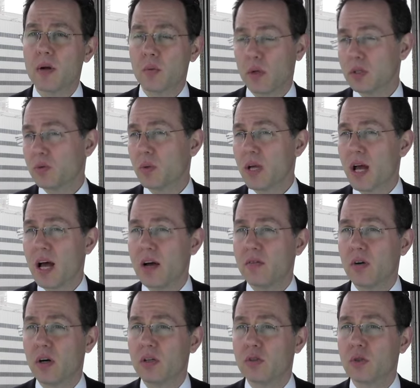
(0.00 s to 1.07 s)
and once we
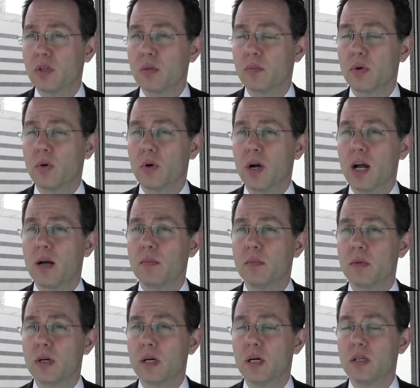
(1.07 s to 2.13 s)
have our drilling
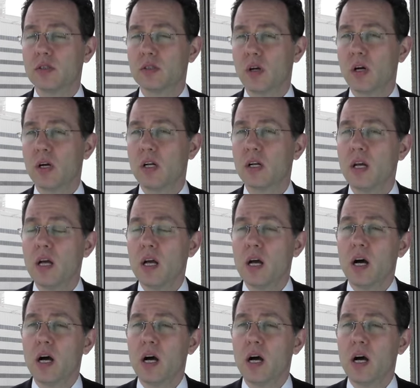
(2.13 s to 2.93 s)
program started,